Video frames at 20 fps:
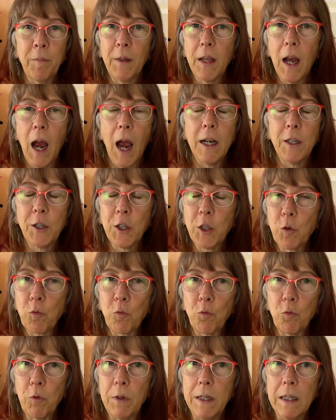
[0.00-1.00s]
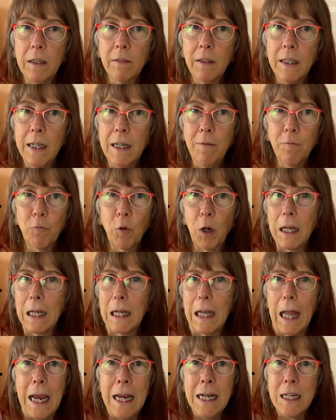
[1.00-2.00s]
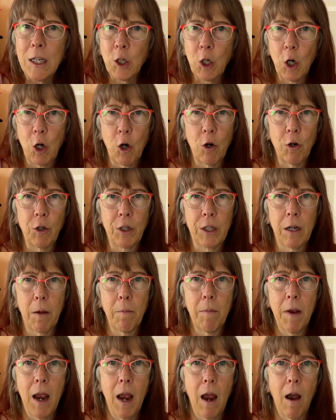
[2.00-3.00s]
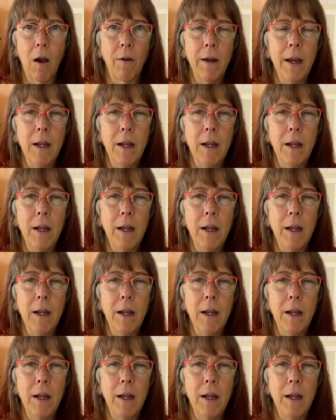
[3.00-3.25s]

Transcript: I just really relate to her somehow,